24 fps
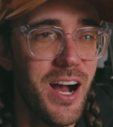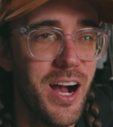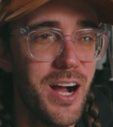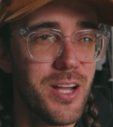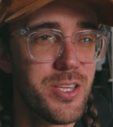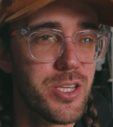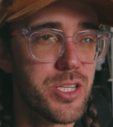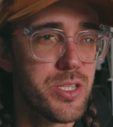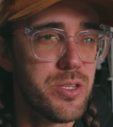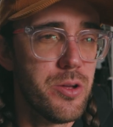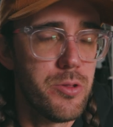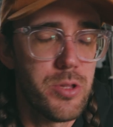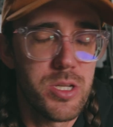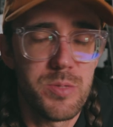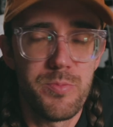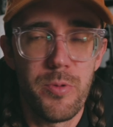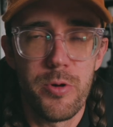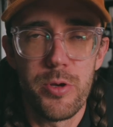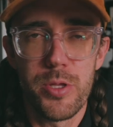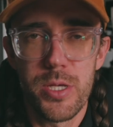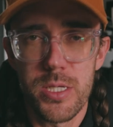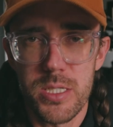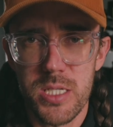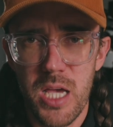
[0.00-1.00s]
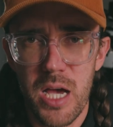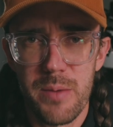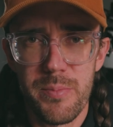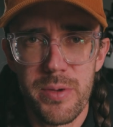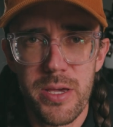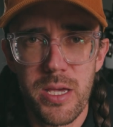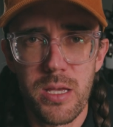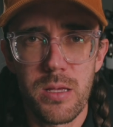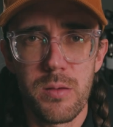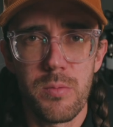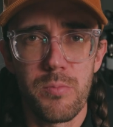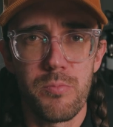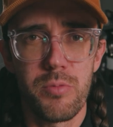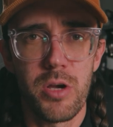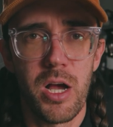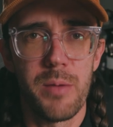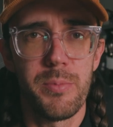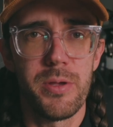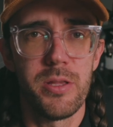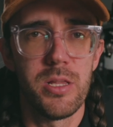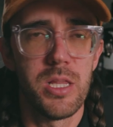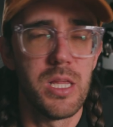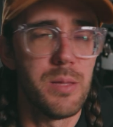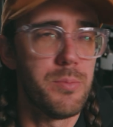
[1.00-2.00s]
just know there's more of this coming,
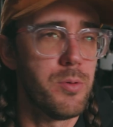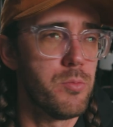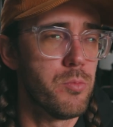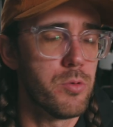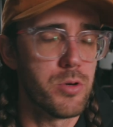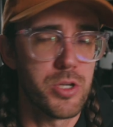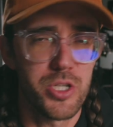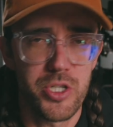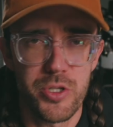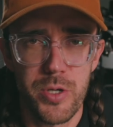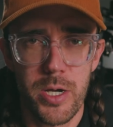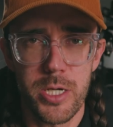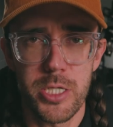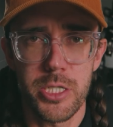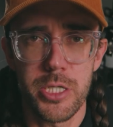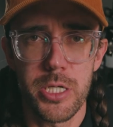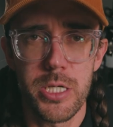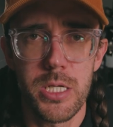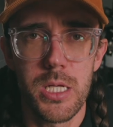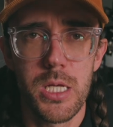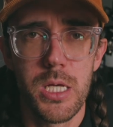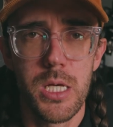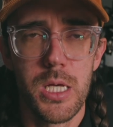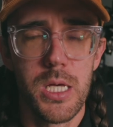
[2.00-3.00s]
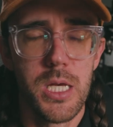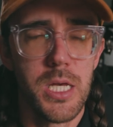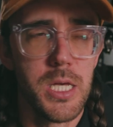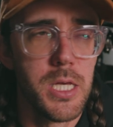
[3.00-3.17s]
probably a little bit more structured.